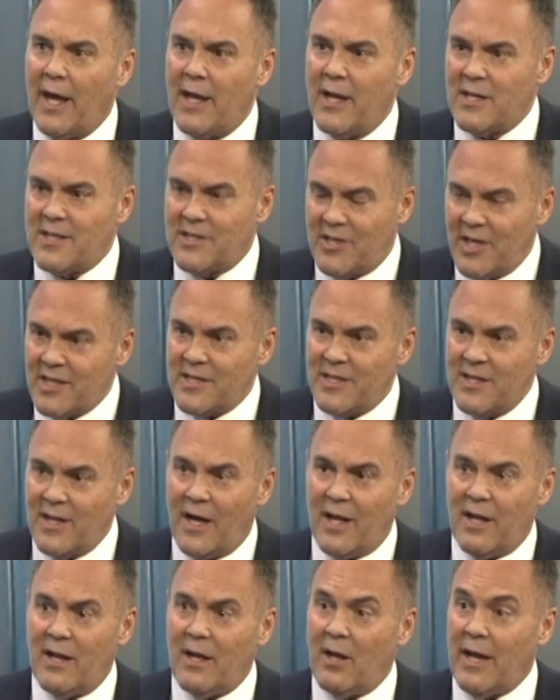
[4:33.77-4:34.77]
And it's just
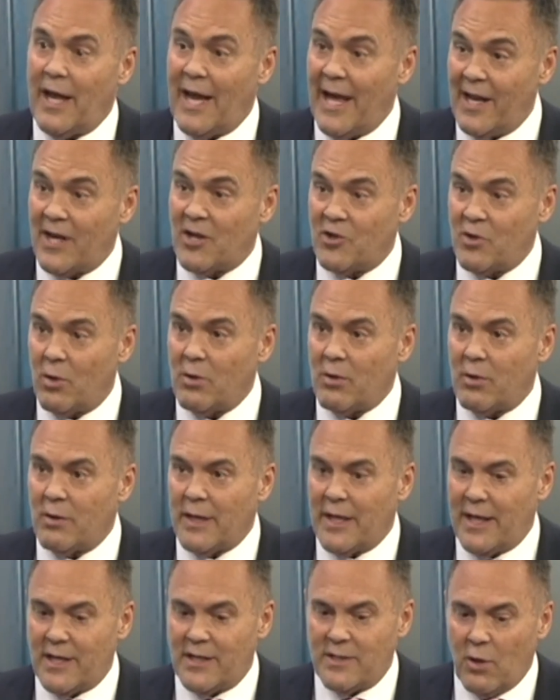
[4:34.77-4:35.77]
not
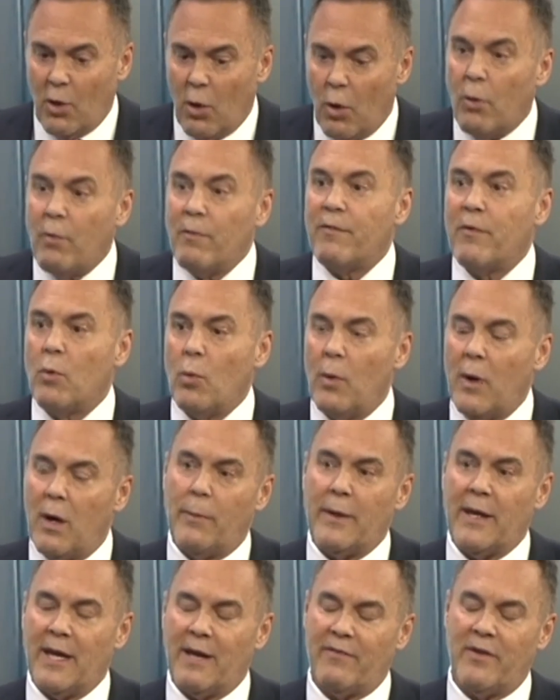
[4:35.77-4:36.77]
anecdotal. It's
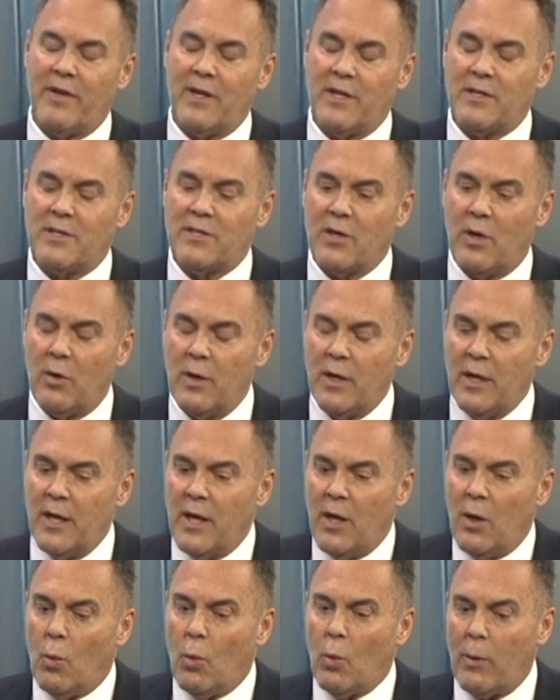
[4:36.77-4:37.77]
overwhelming evidence. So
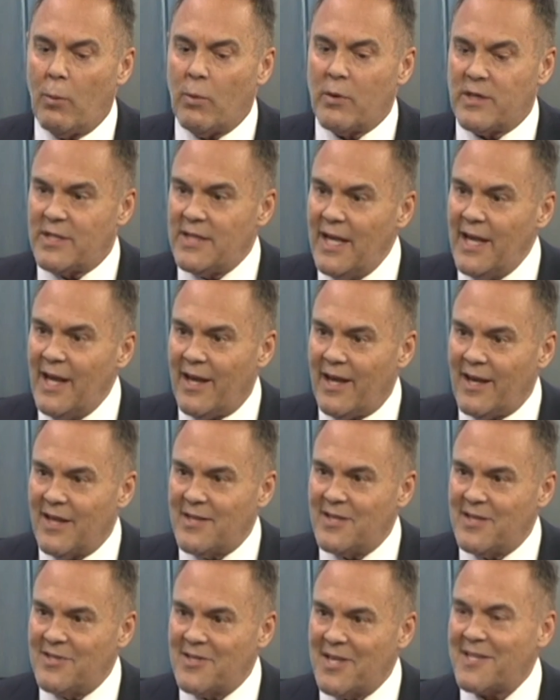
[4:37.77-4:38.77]
what we're seeing
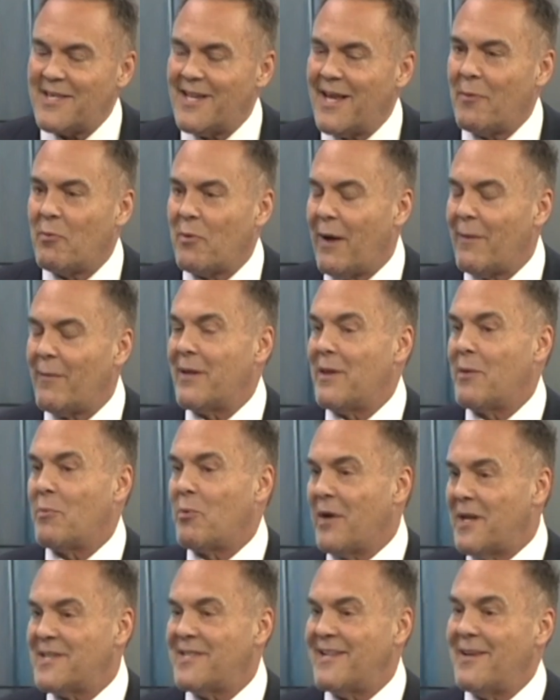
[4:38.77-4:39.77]
is, just like probably the
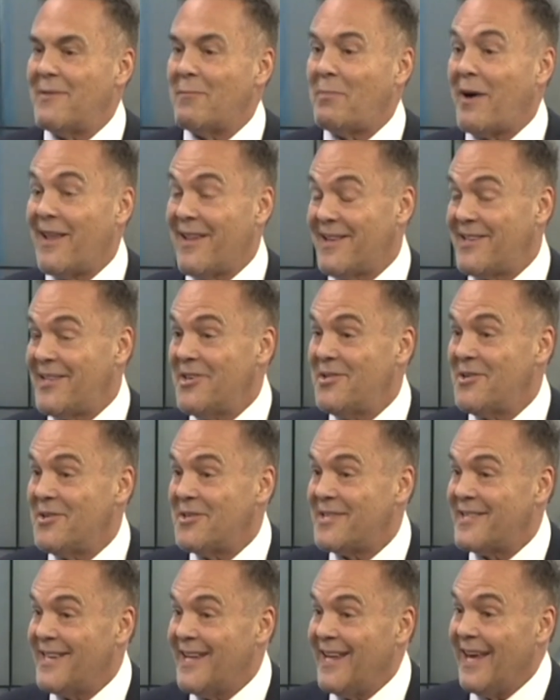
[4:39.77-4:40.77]
president and
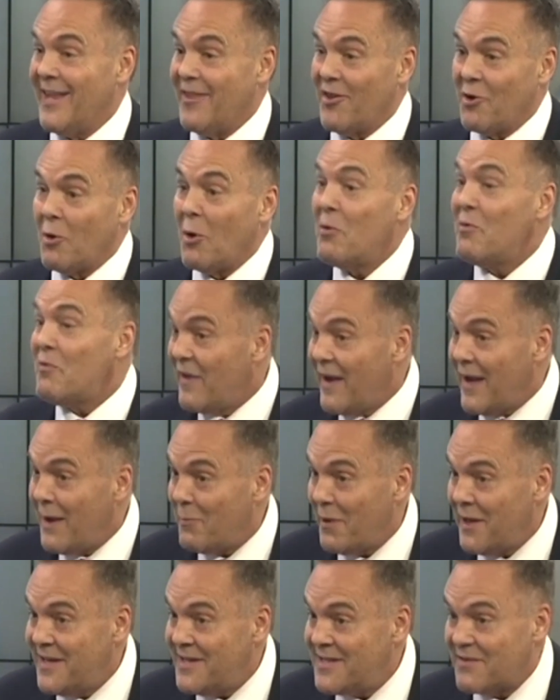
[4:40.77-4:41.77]
politicians see in their own
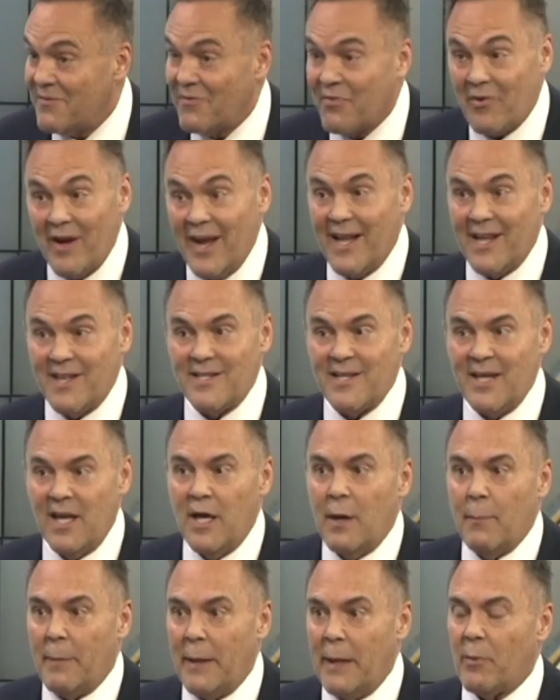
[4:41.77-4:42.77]
families and friends,
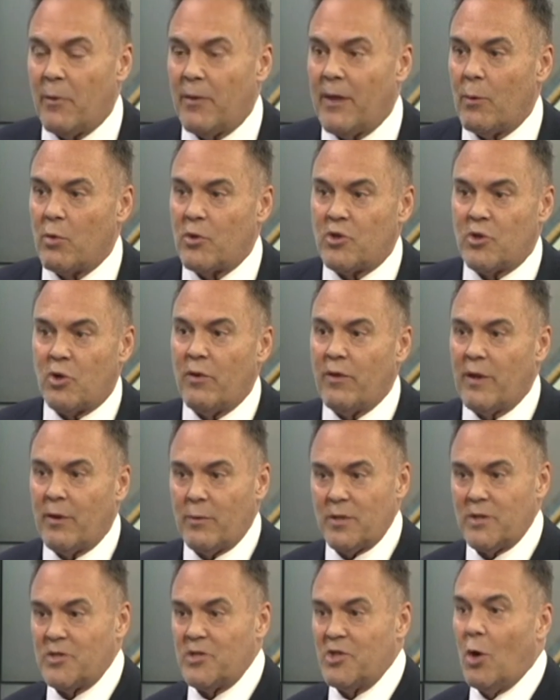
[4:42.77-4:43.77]
people that were told there
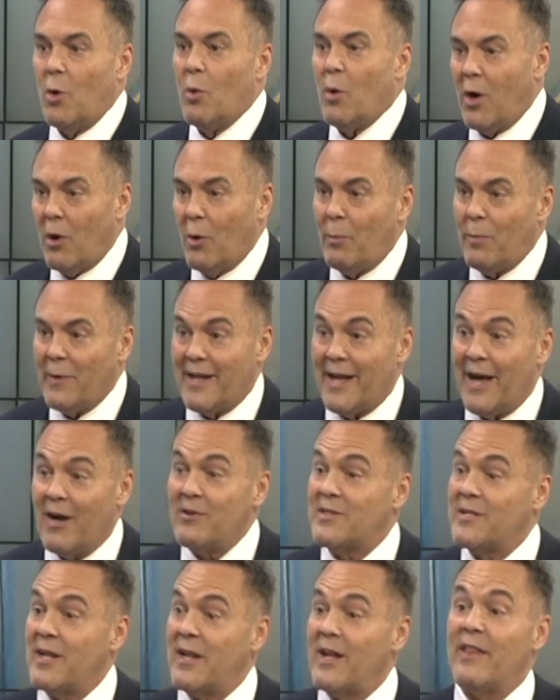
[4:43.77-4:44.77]
was no hope and
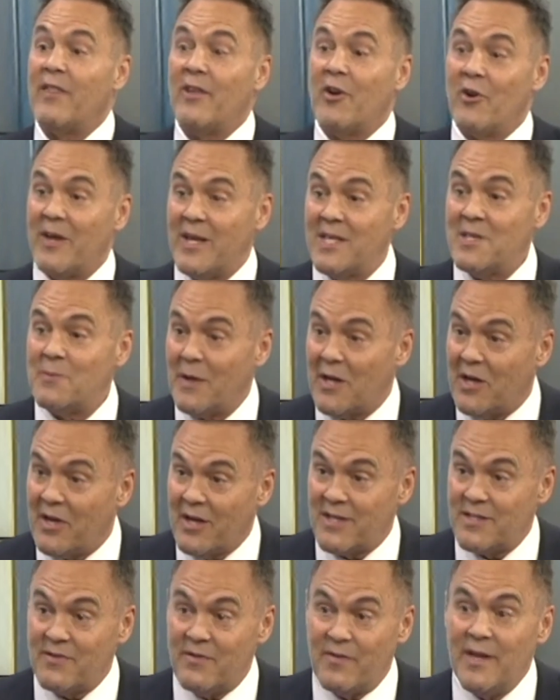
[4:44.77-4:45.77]
now suddenly there is
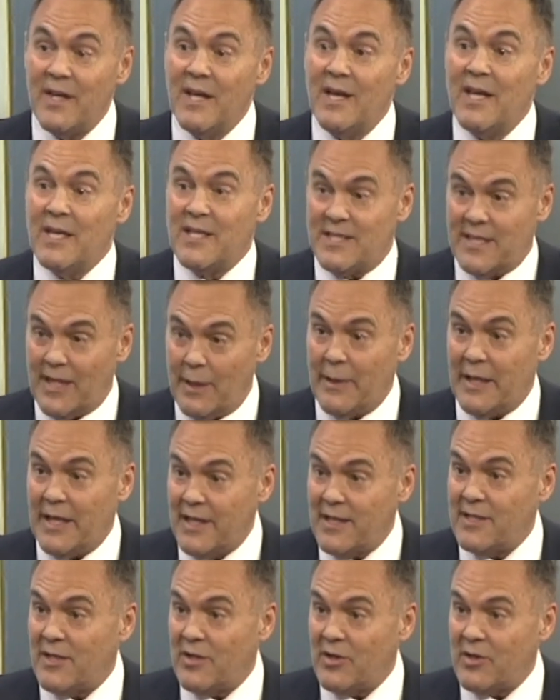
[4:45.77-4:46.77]
because of
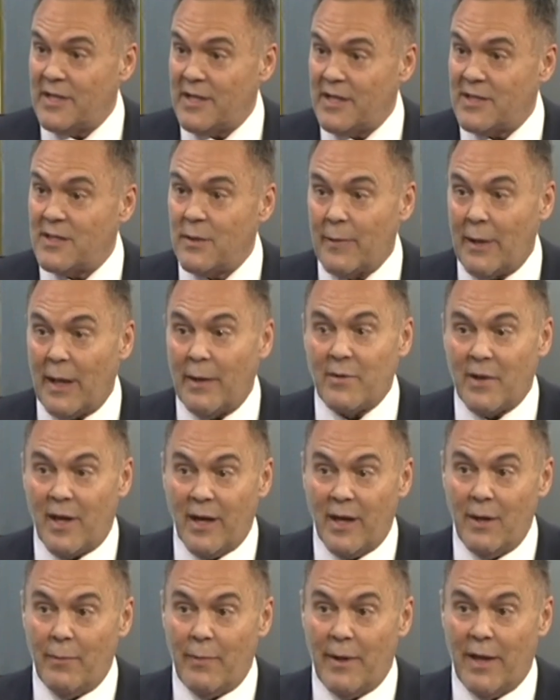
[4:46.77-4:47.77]
CBDs in their system. And I'm
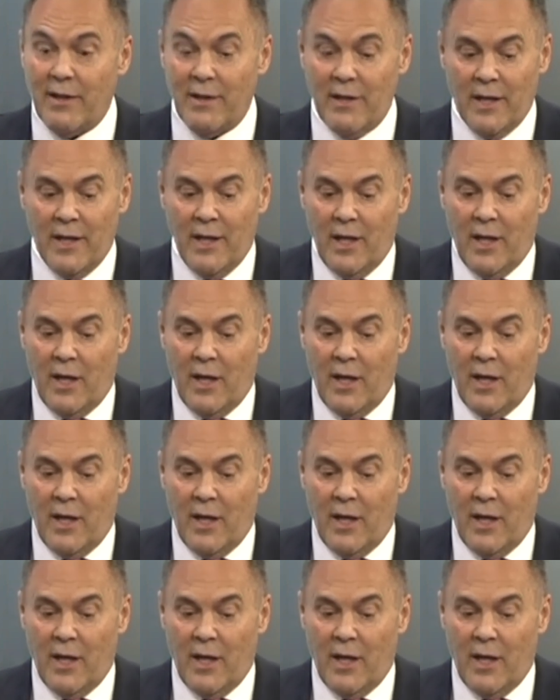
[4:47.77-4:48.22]
talking about